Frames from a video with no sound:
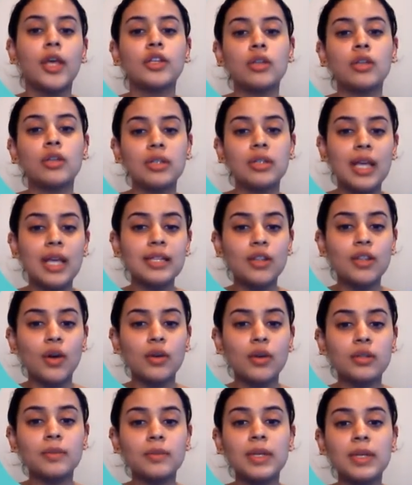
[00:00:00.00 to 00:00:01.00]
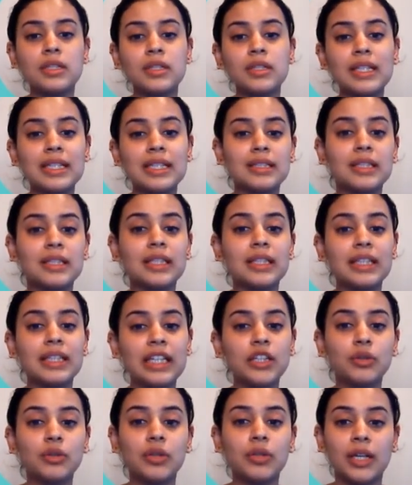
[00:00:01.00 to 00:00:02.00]
So test automation is the
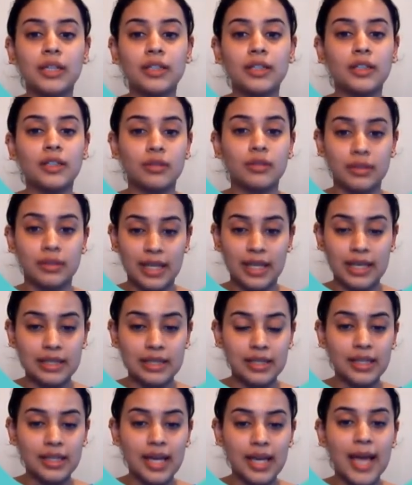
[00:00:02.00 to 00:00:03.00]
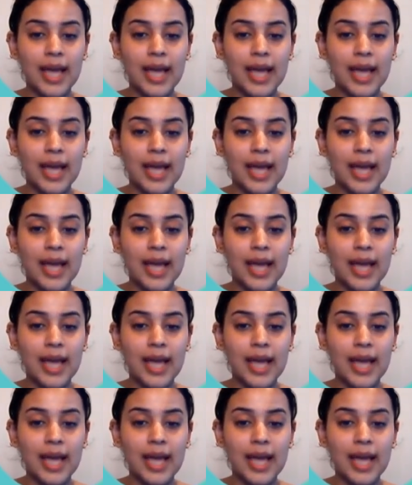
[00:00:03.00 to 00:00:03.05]
key to continuous testing